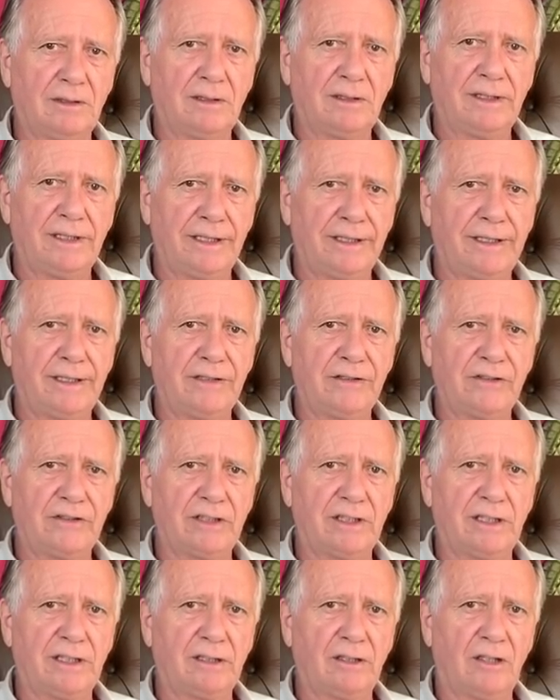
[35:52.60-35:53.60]
It
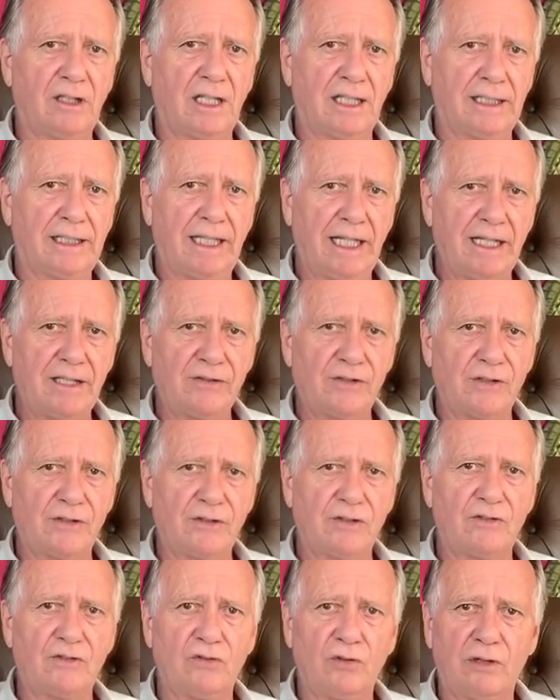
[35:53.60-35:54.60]
is, in a lot of
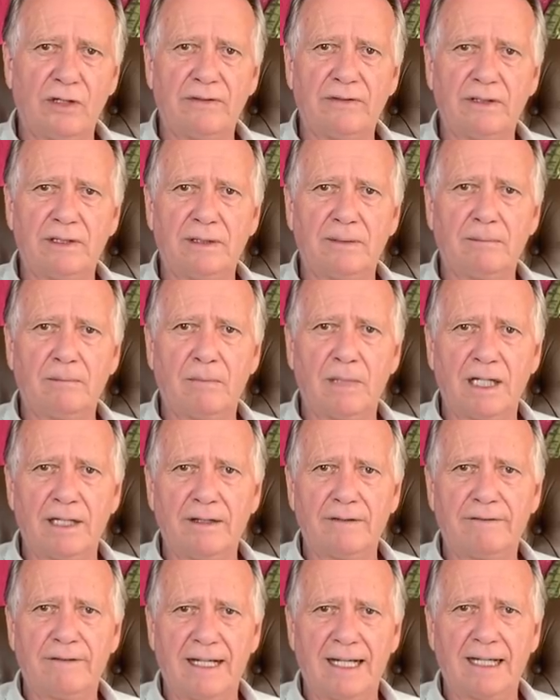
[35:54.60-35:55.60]
cases, driven by
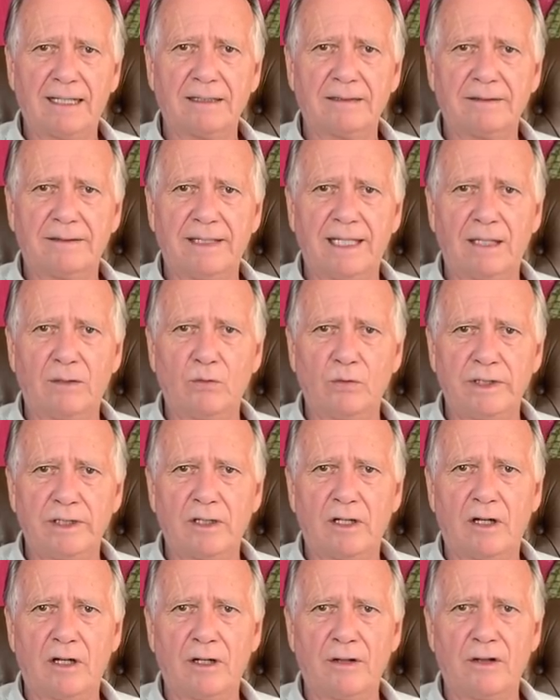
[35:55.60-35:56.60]
the fact that we
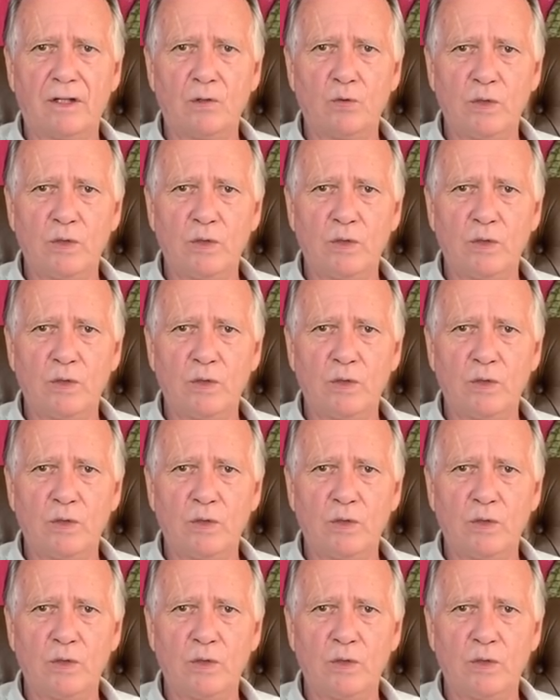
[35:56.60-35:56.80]
are the